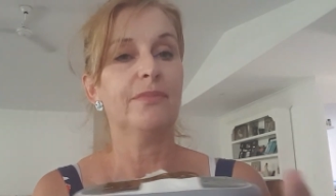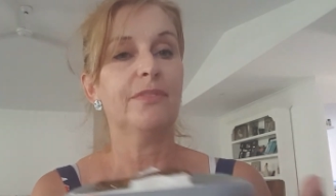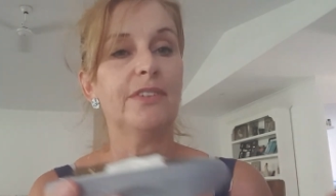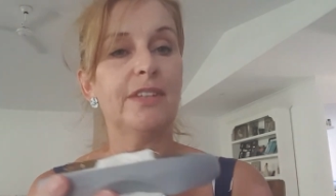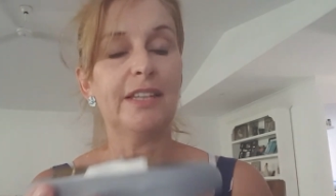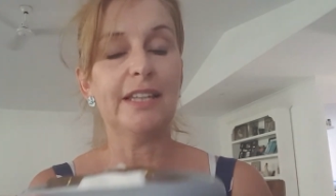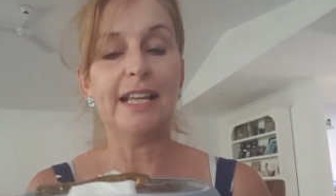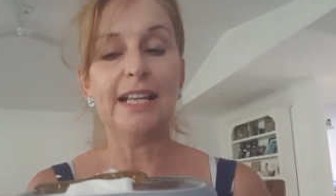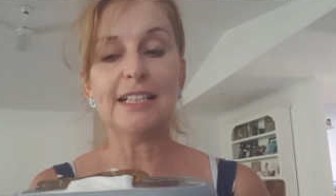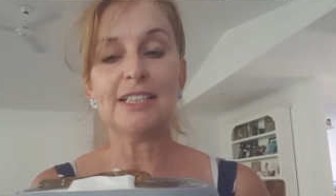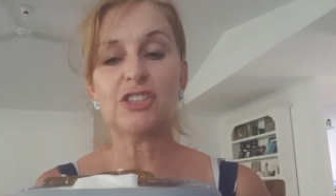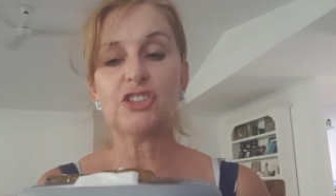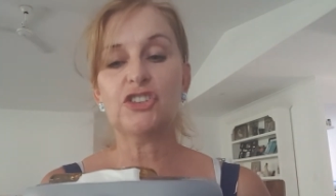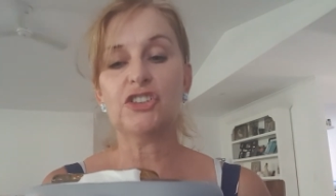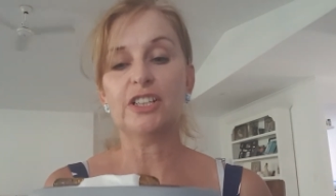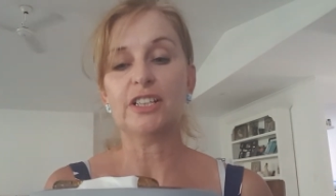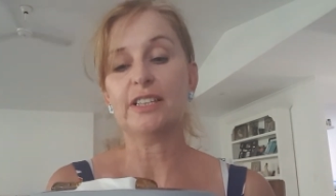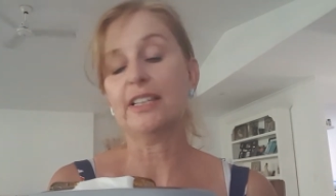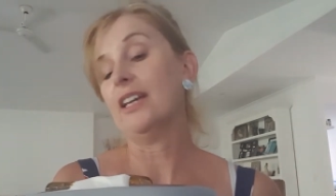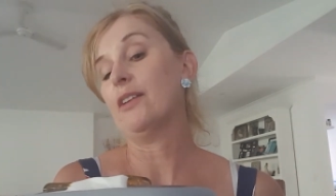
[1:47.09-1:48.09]
the next
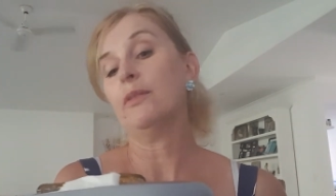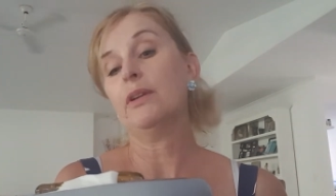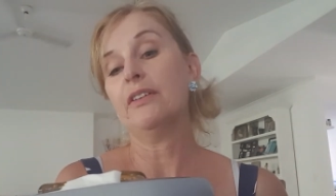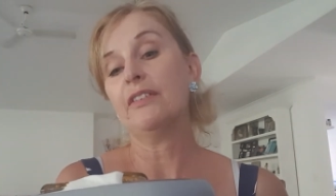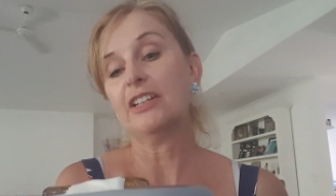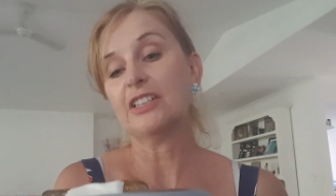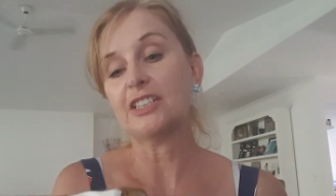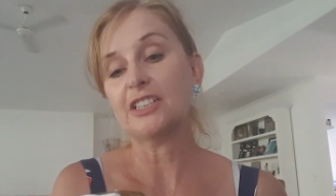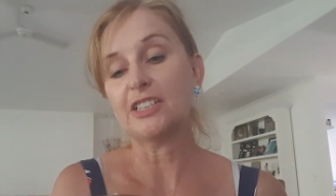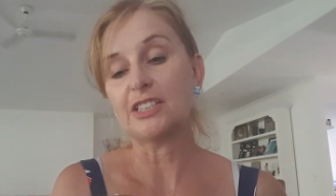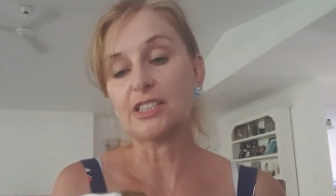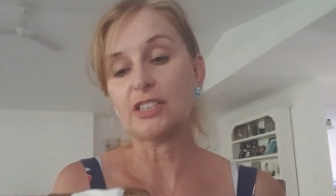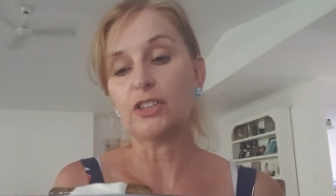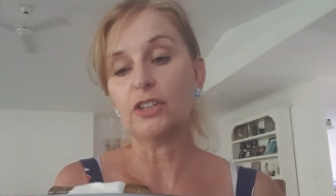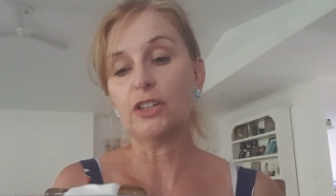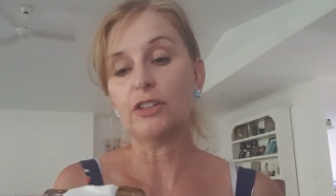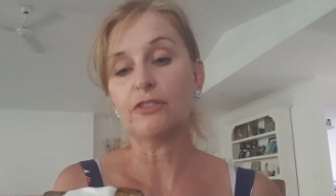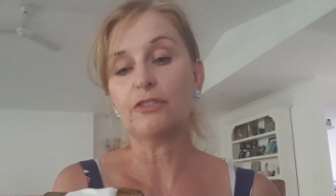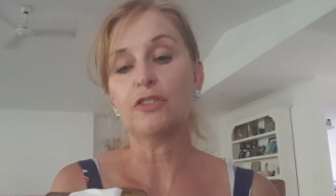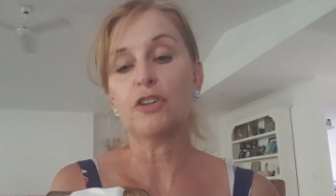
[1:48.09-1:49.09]
trick that we've actually just learnt